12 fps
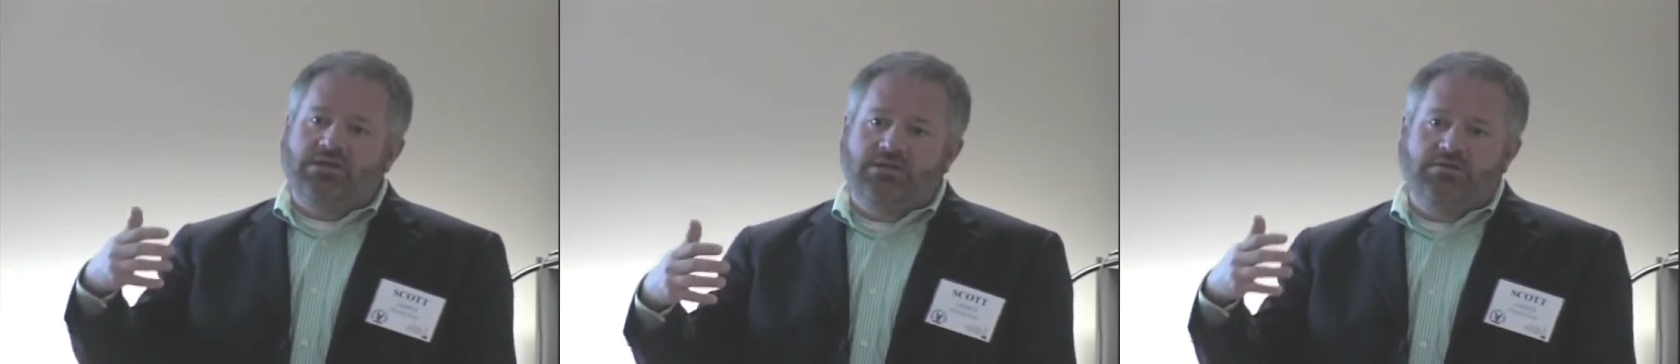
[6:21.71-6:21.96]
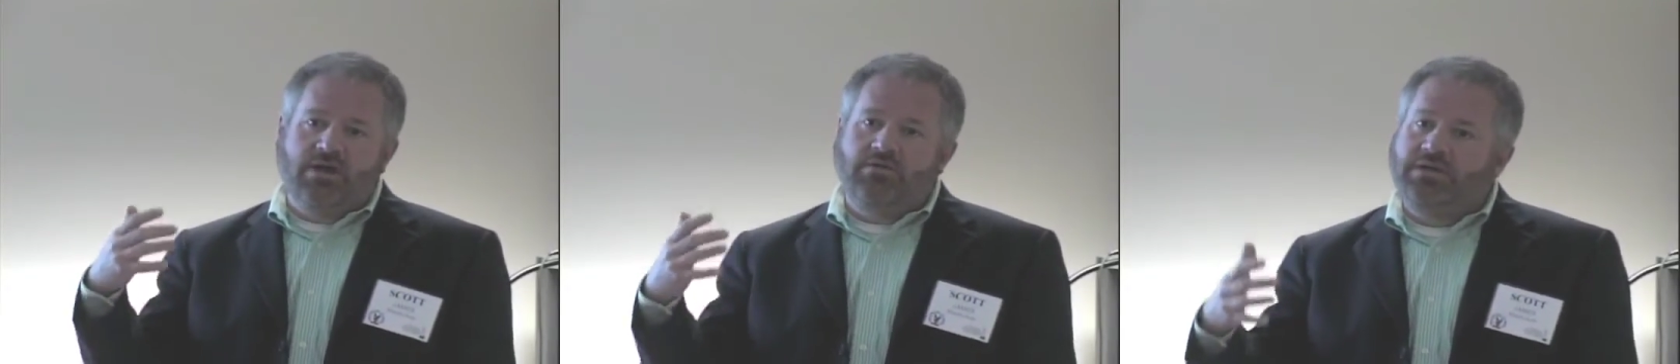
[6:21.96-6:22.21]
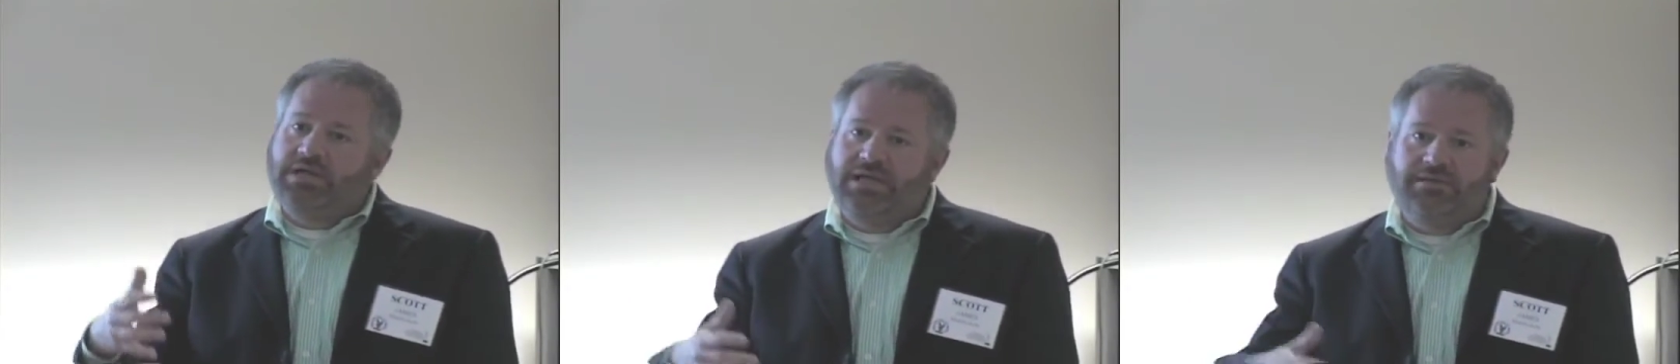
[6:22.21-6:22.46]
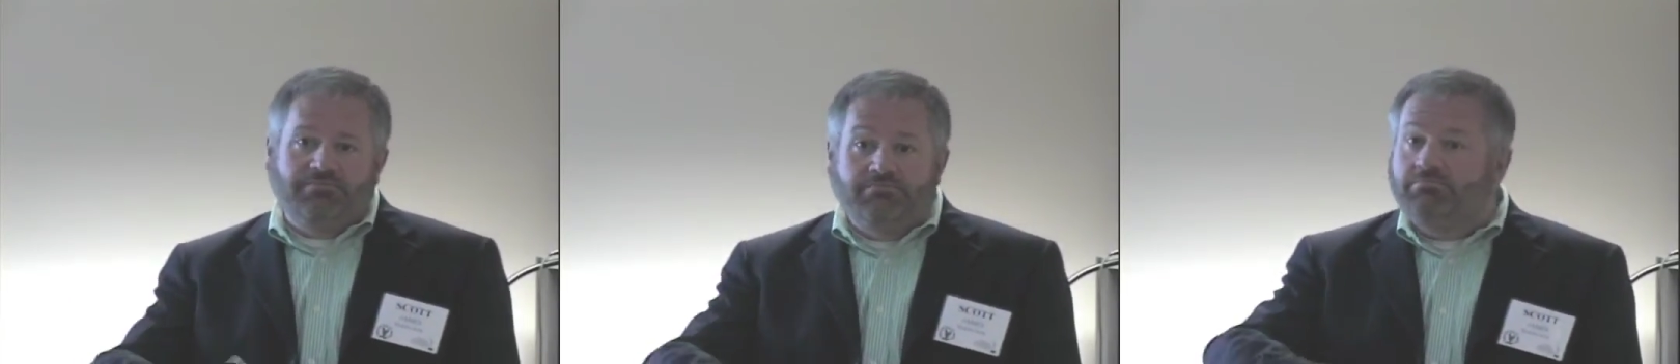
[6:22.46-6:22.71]
you don't
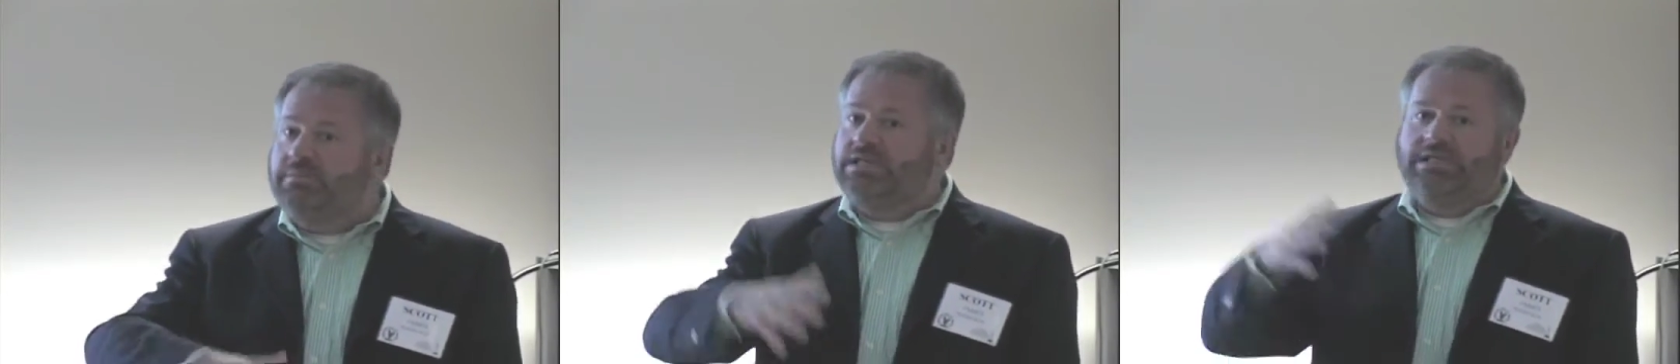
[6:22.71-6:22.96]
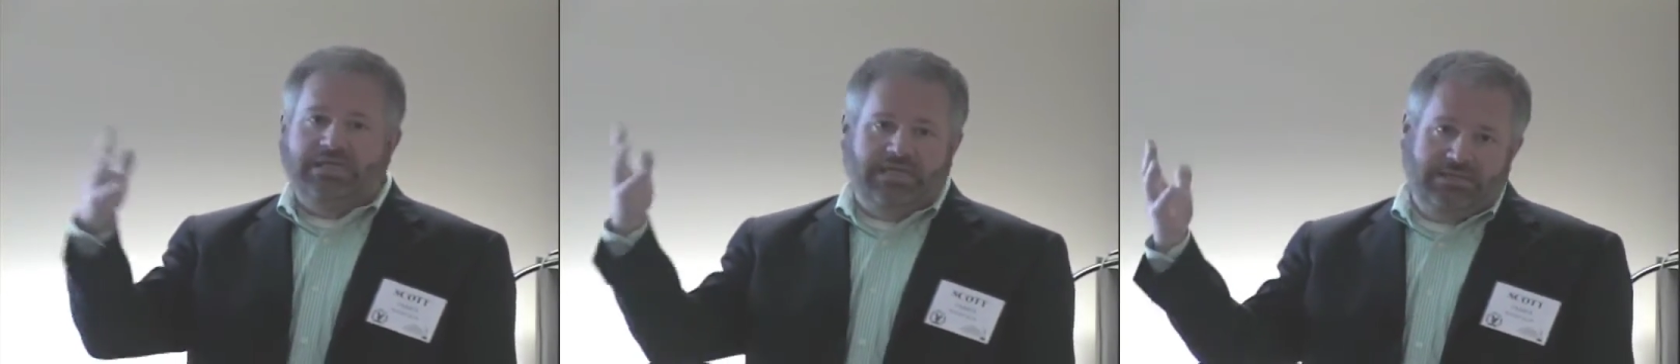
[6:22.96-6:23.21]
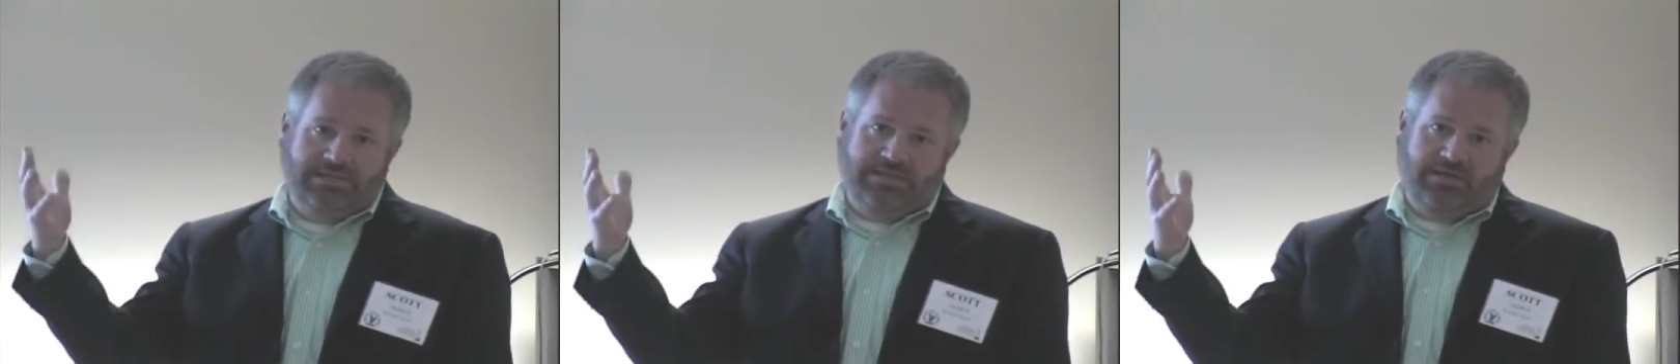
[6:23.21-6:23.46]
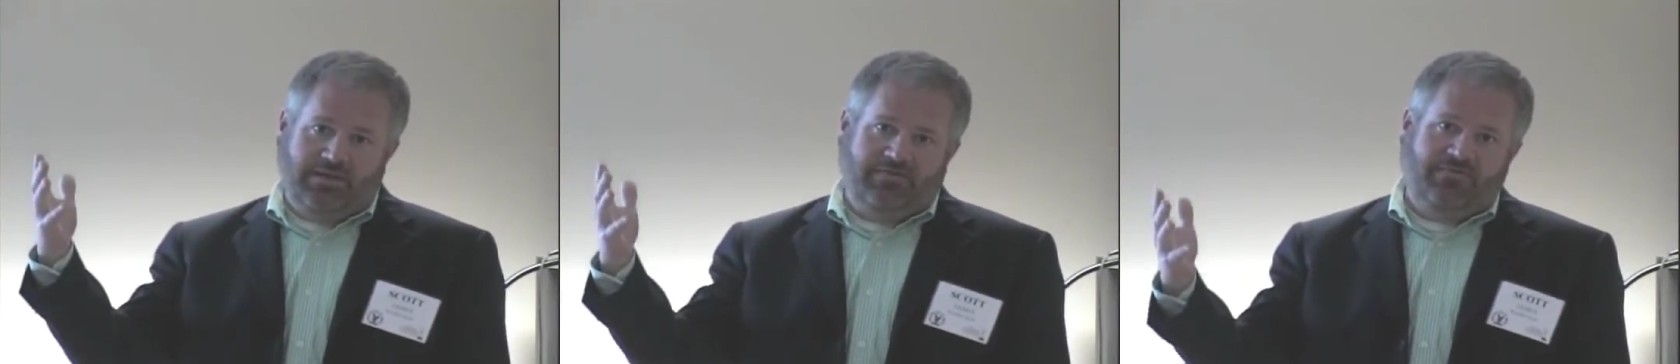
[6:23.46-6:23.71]
need
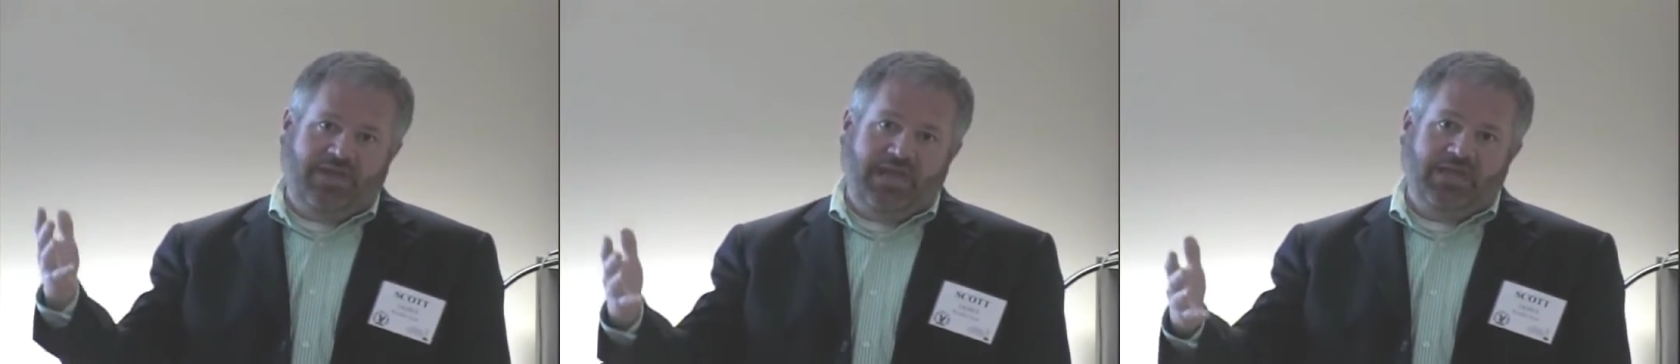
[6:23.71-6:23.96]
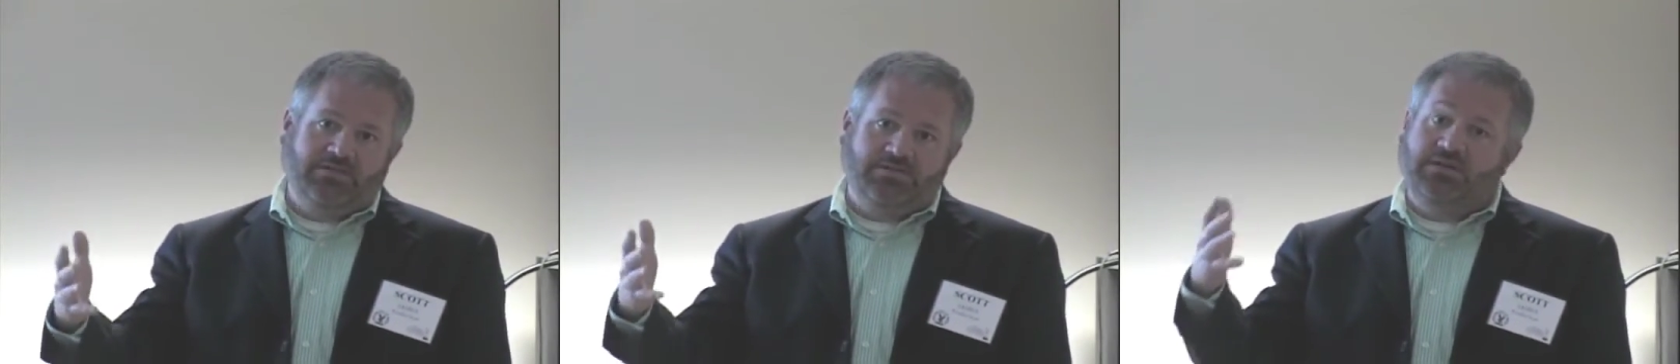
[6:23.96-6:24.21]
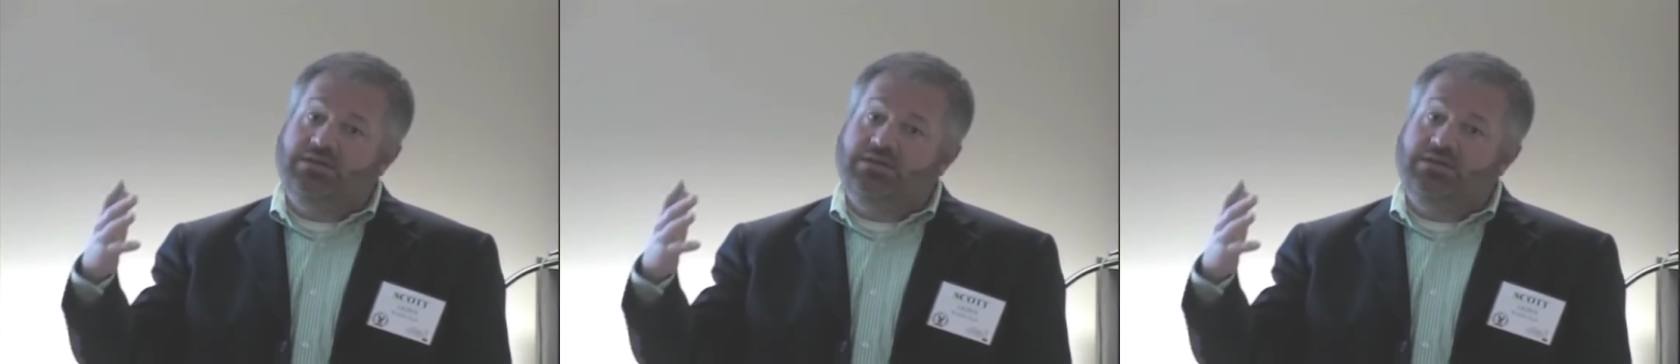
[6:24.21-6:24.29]
millions of fans.